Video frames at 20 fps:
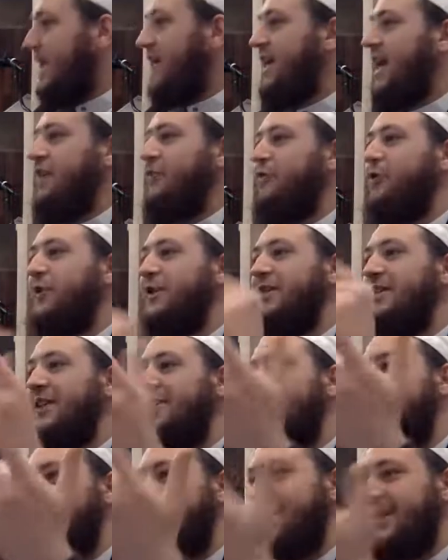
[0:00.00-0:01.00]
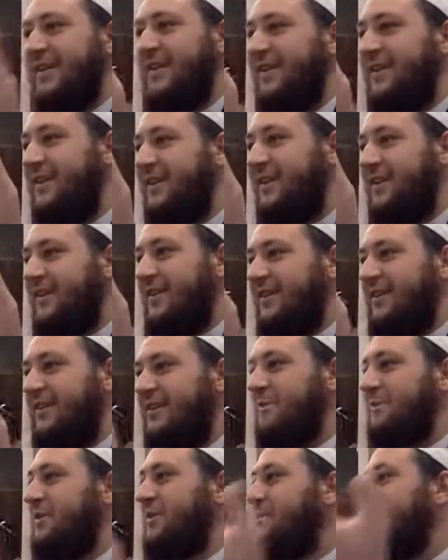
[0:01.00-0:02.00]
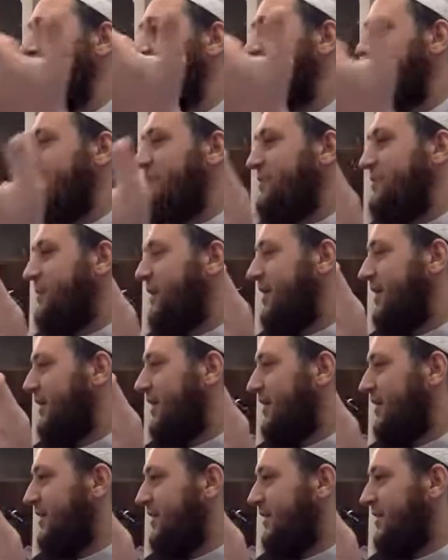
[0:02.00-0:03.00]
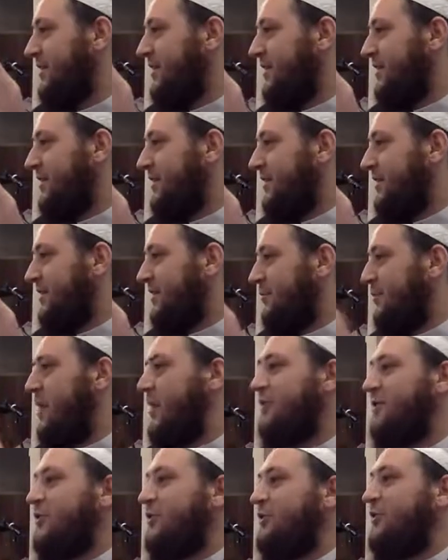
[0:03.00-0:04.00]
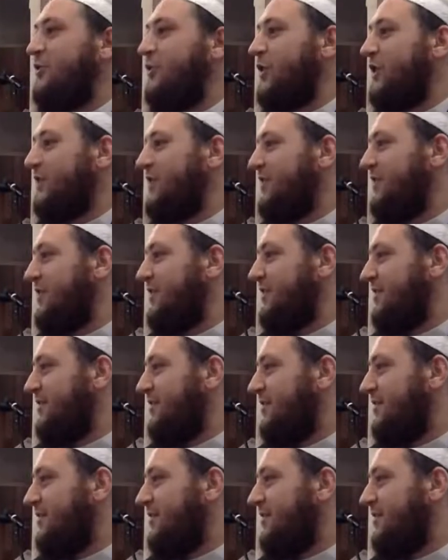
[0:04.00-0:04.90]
AK-47. This is what the brothers have, subhanAllah. Why it's called 47?